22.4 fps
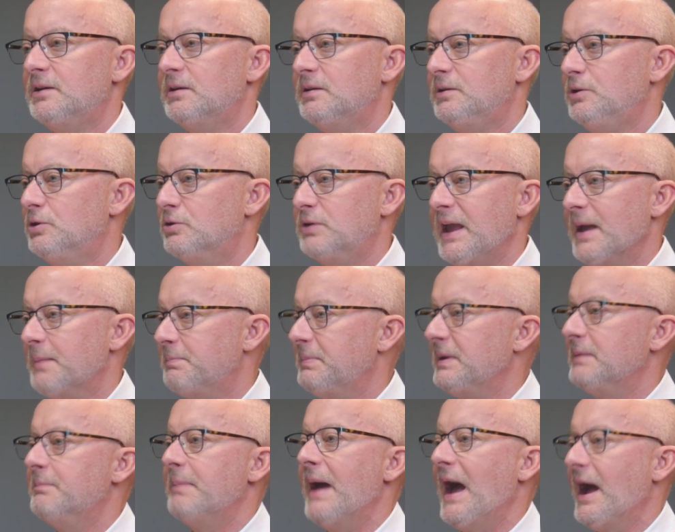you can't
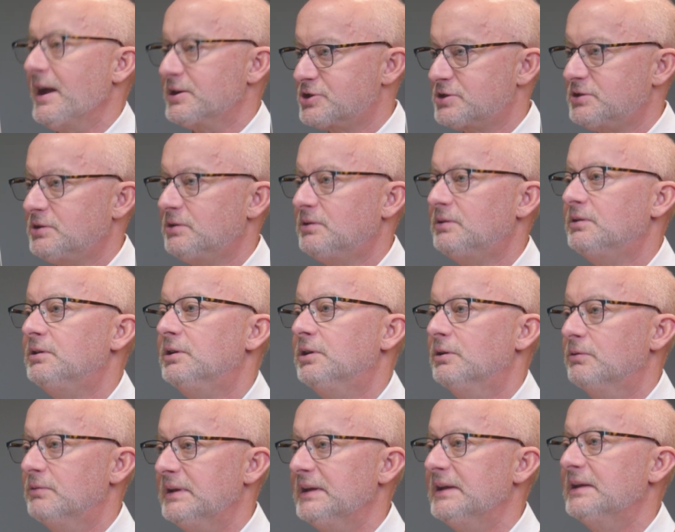be batch.
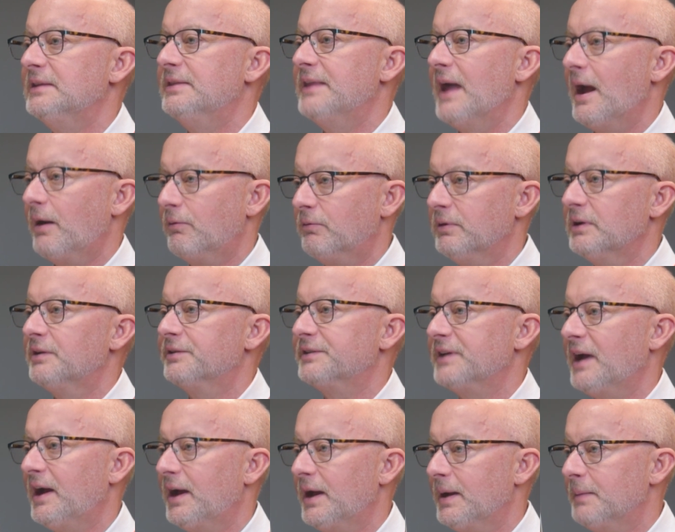You need that
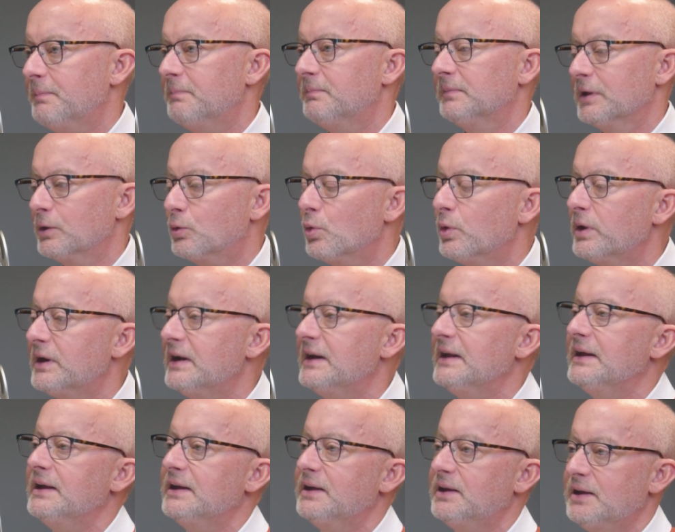real-time
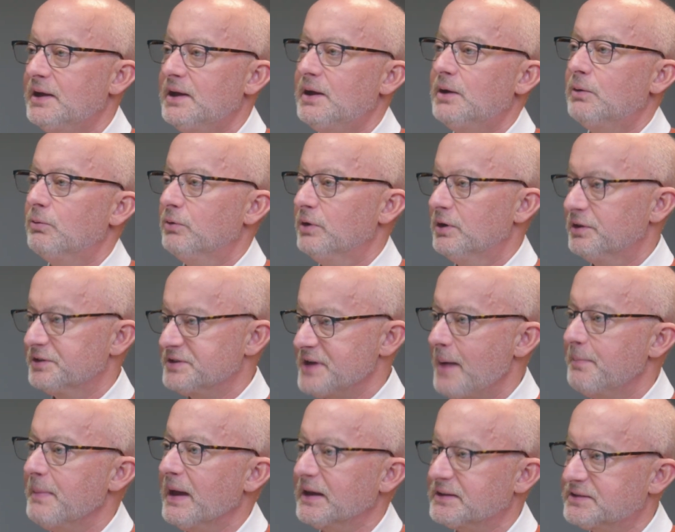liquidity,
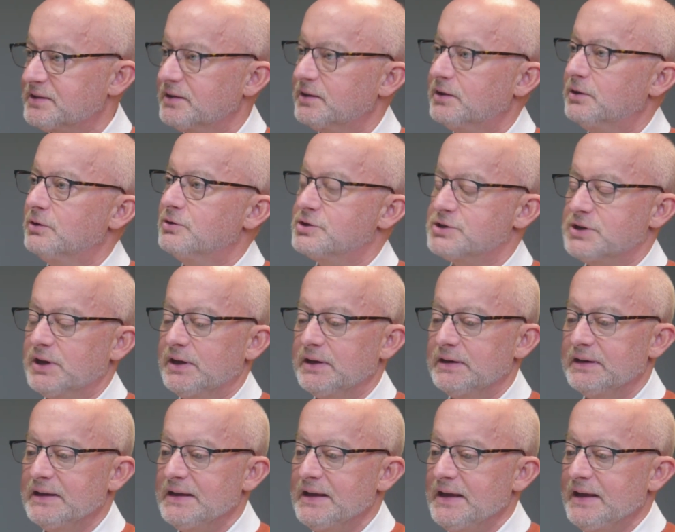real-time
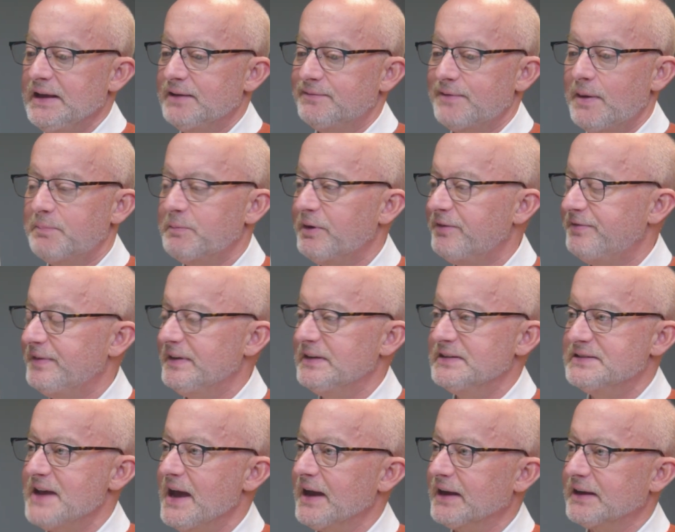execution. If I'm a
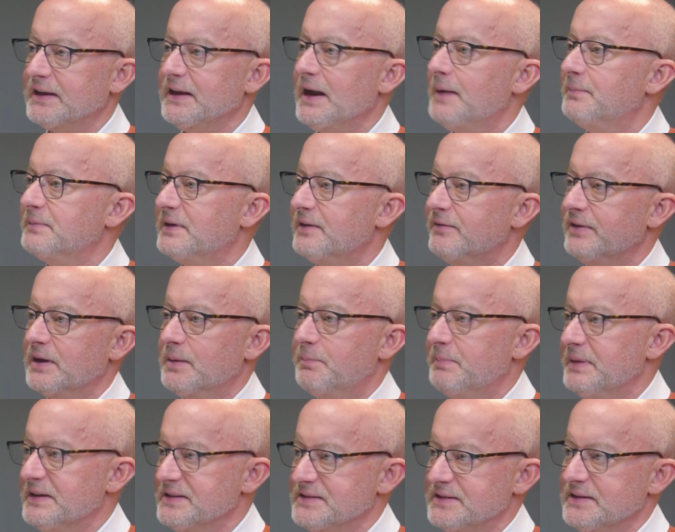fintech and I'm giving a
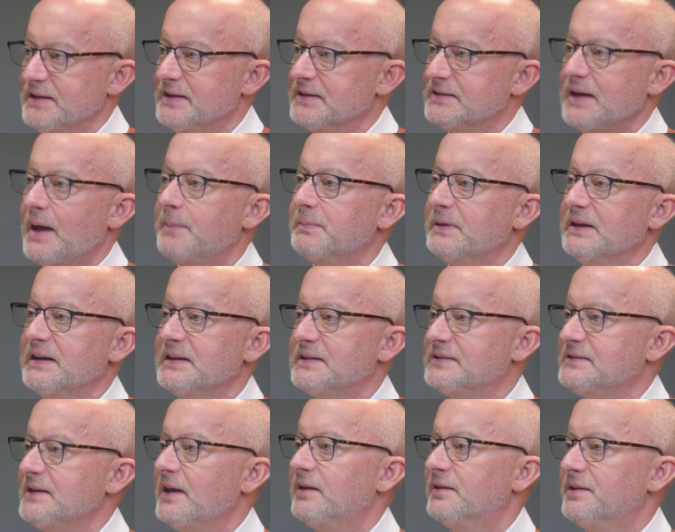business, I'm going to
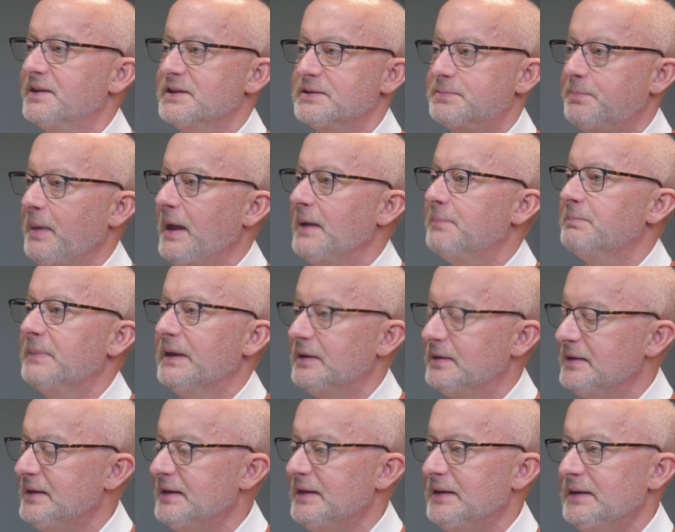settle this
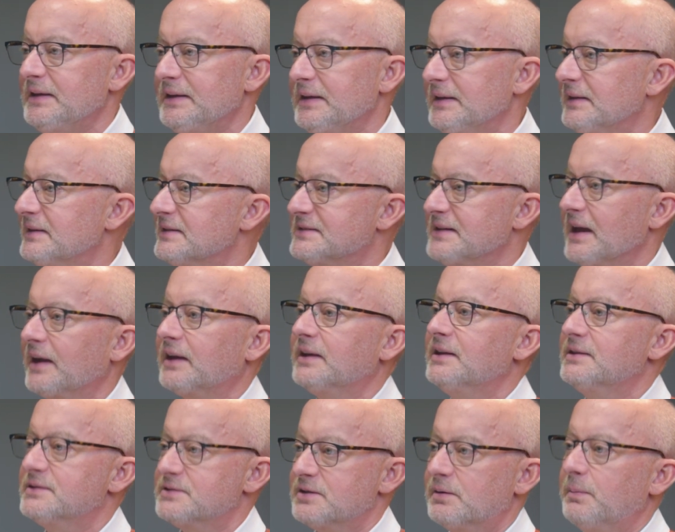payment in
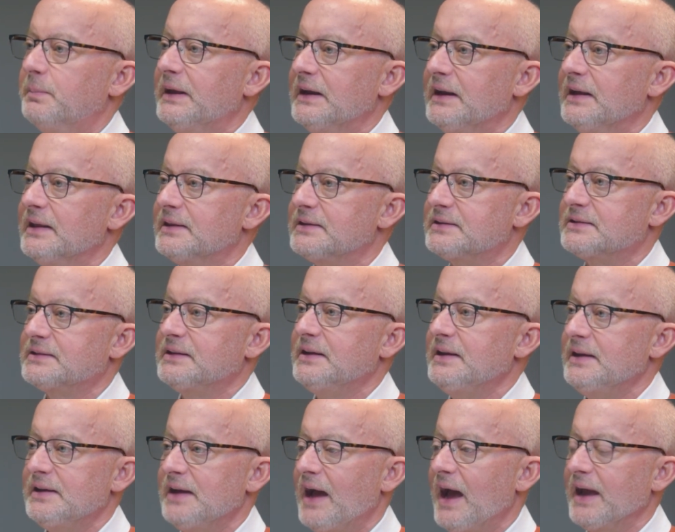seconds or minutes.
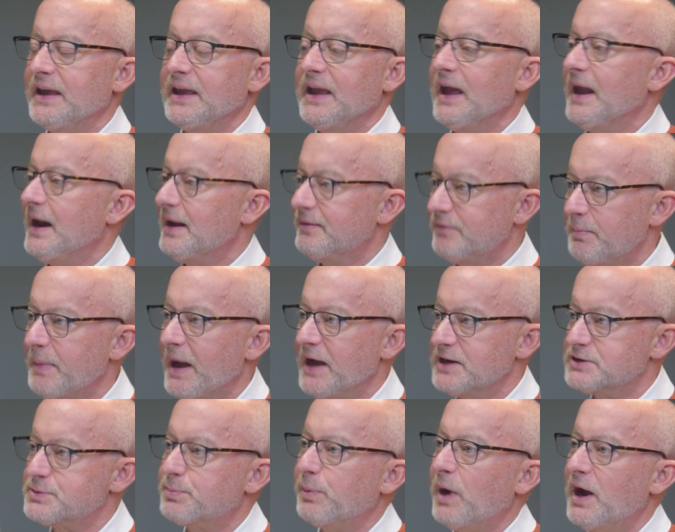I can't have a
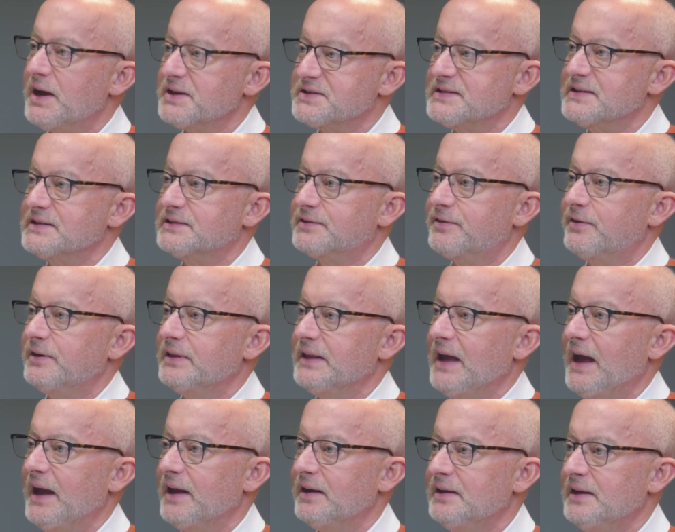batch process for
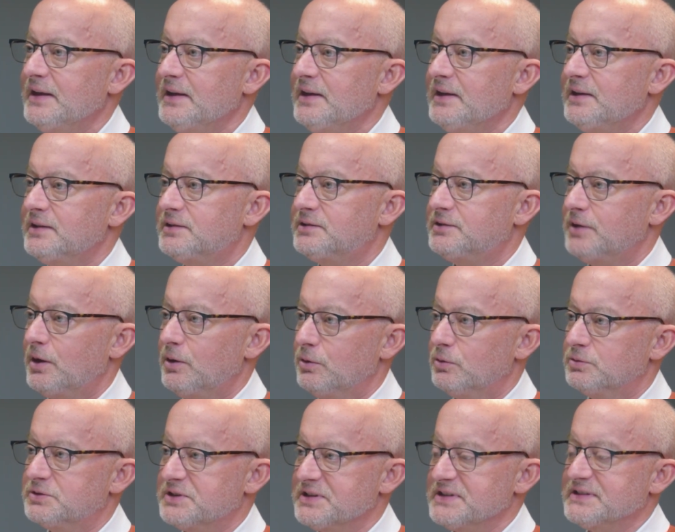that.
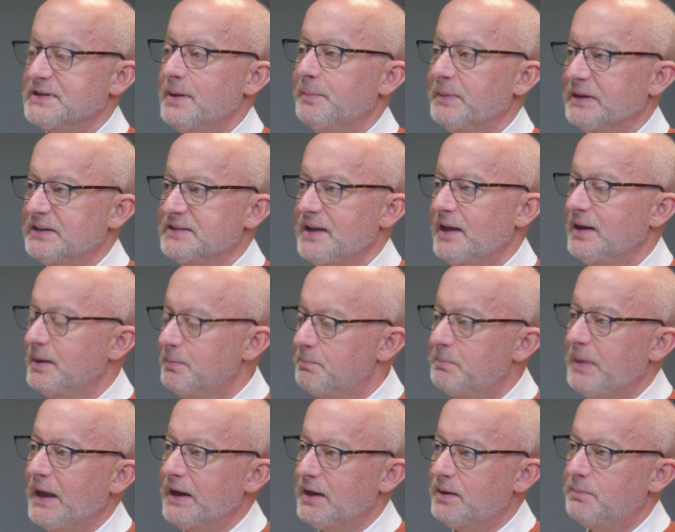So to some extent,
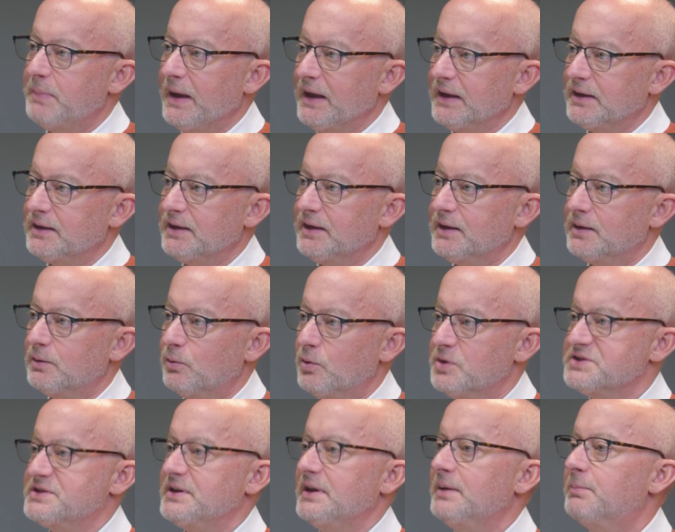embedded banking
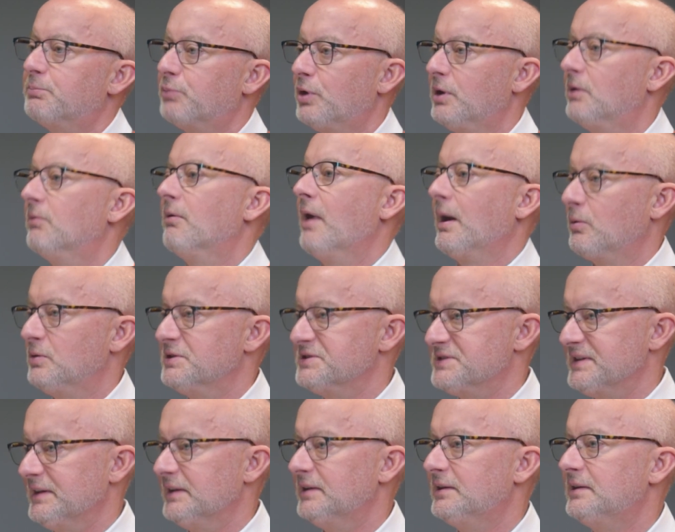was a
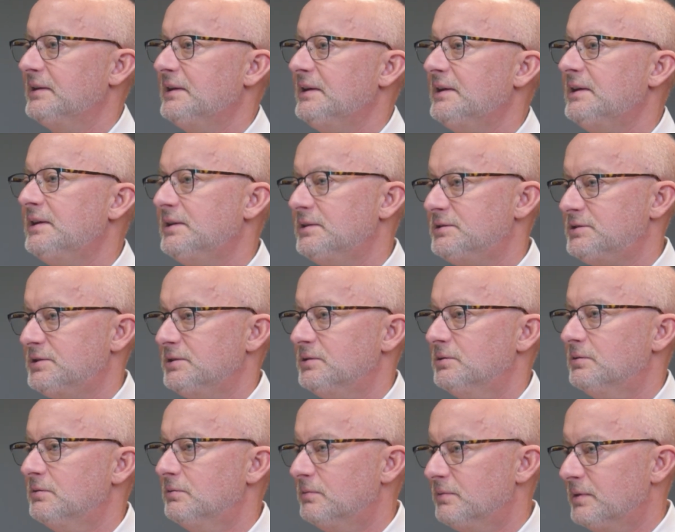prerequisite
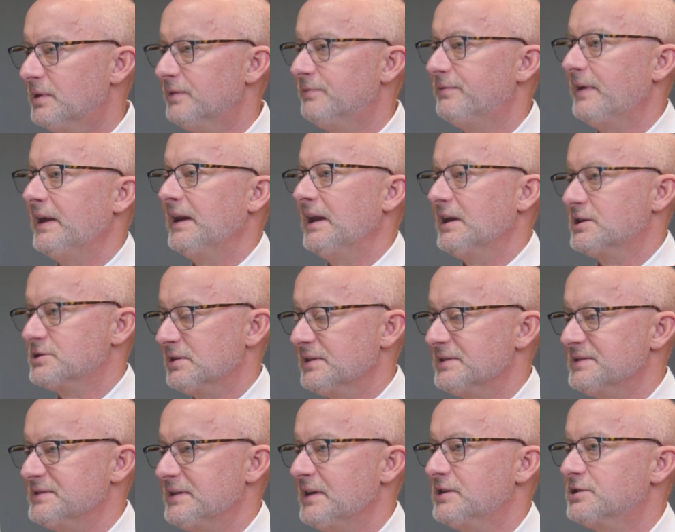to the
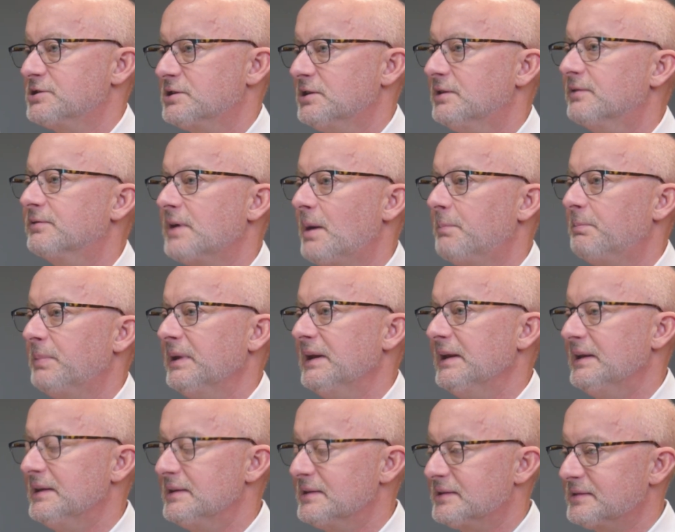financialization of
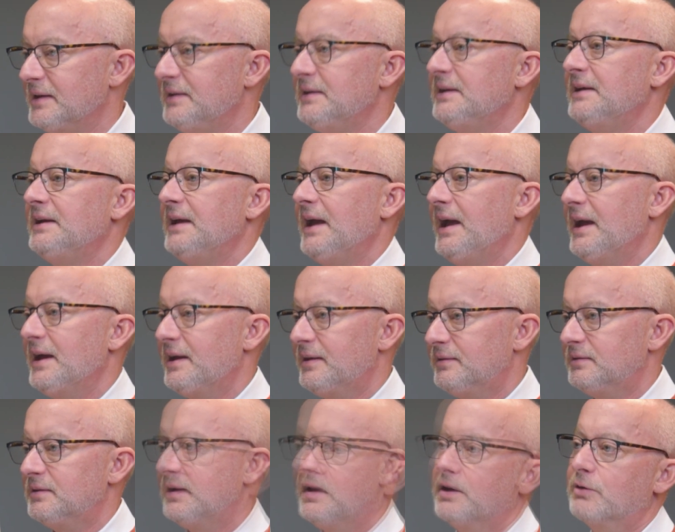companies
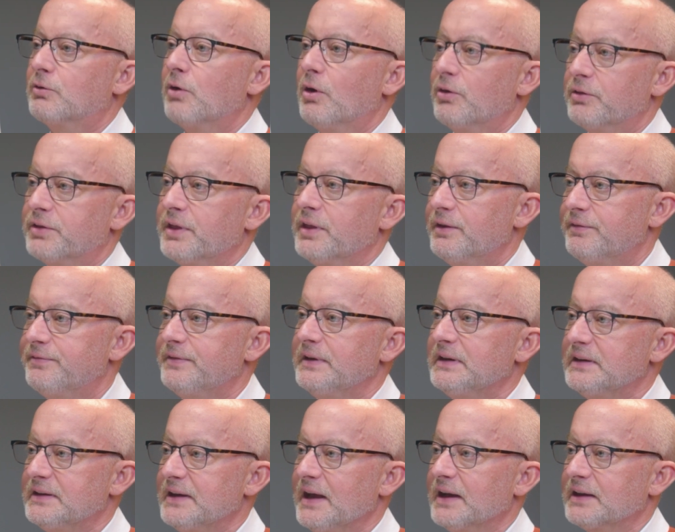and the growth of the
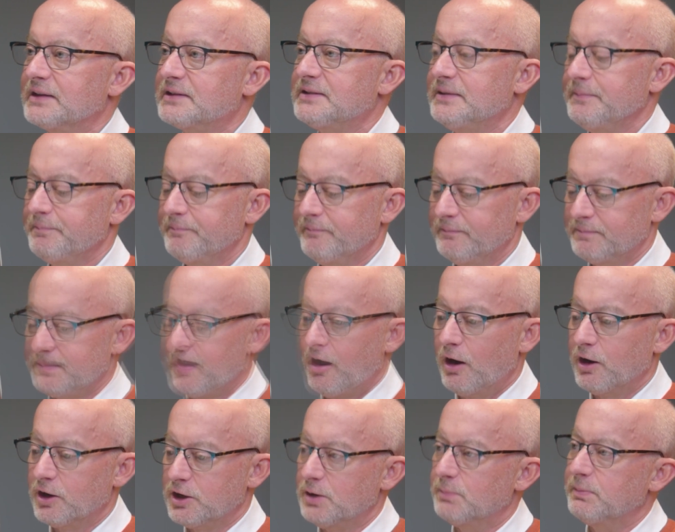fintechs.
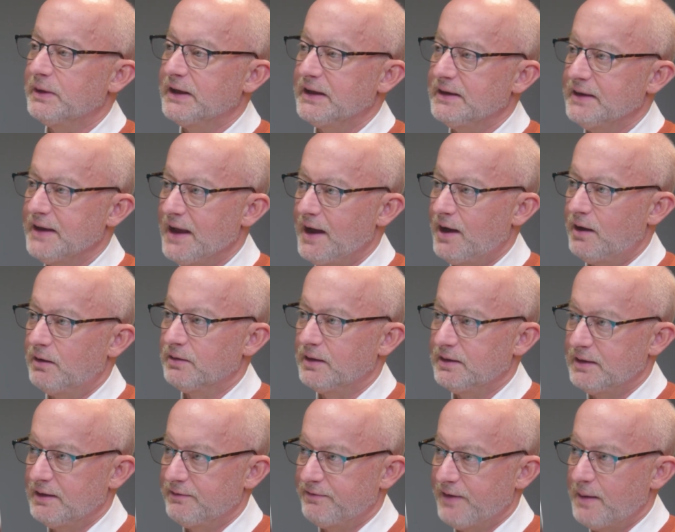Arguably now,
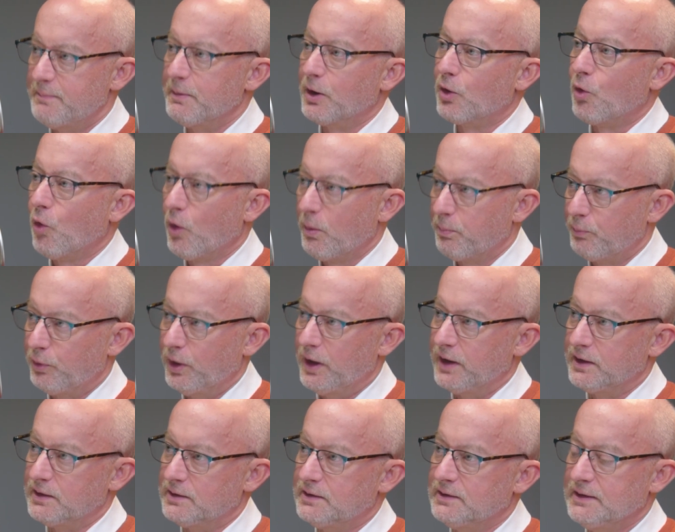if I'm a
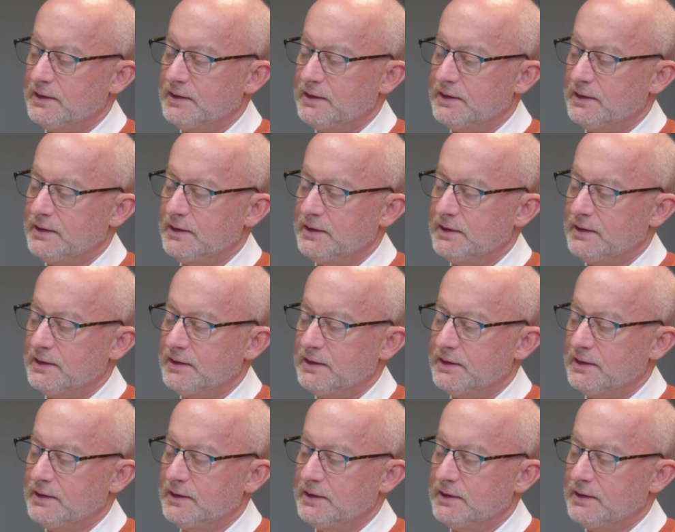corporate,